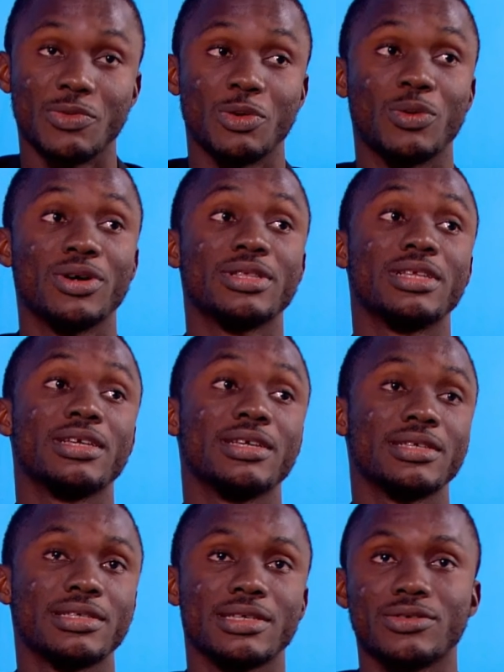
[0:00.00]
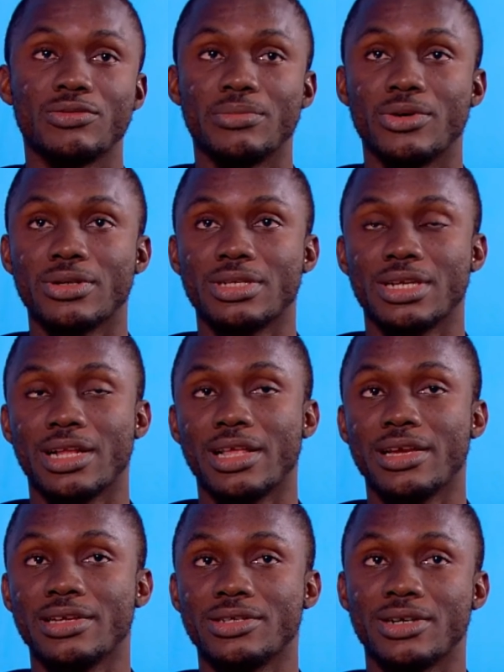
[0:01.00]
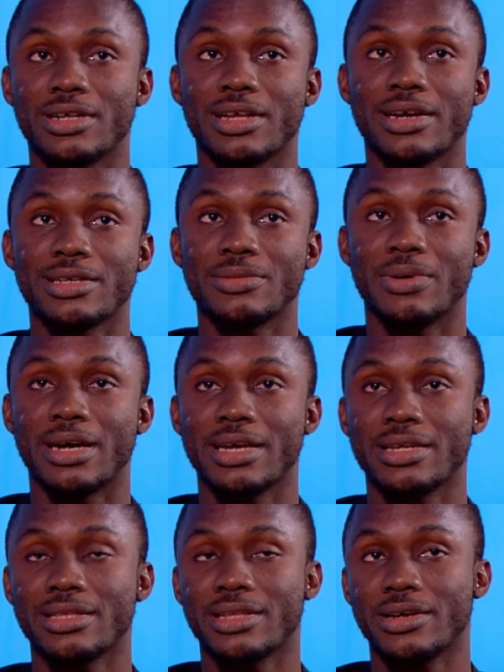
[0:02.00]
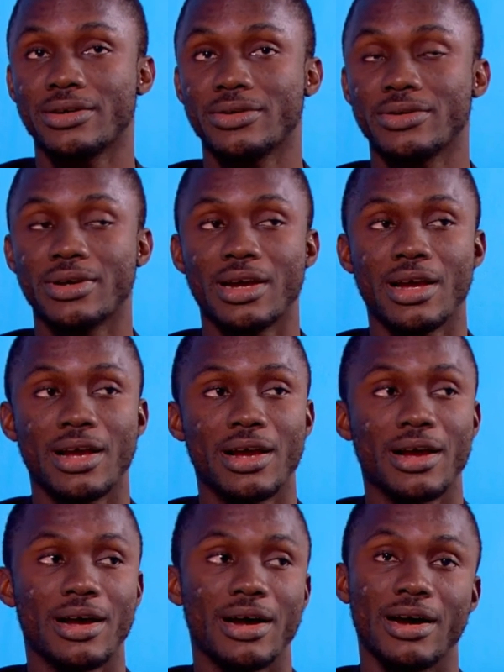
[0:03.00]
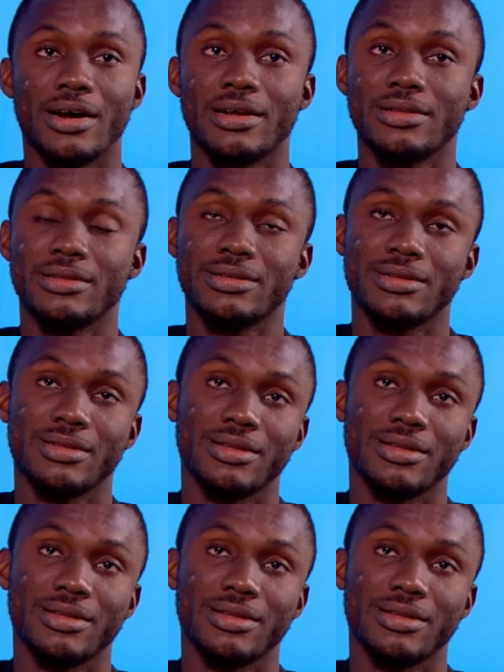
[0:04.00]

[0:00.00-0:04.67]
we won the single board challenge organized by Intel. And